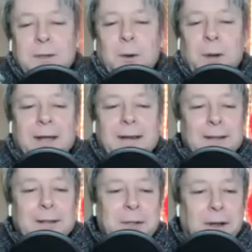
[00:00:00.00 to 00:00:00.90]
go ahead and
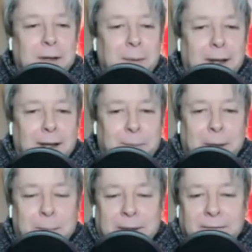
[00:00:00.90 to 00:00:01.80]
let's talk about
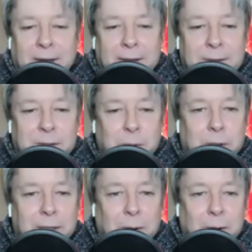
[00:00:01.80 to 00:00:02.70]
upcoming events. Do you
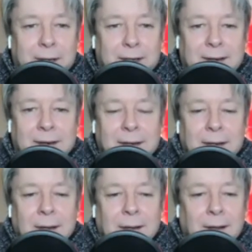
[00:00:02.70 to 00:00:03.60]
want to go ahead and,
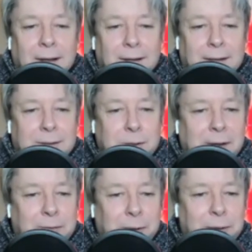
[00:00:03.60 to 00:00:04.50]
do you
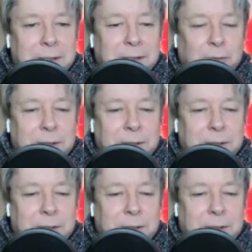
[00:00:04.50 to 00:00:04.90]
have your list of what's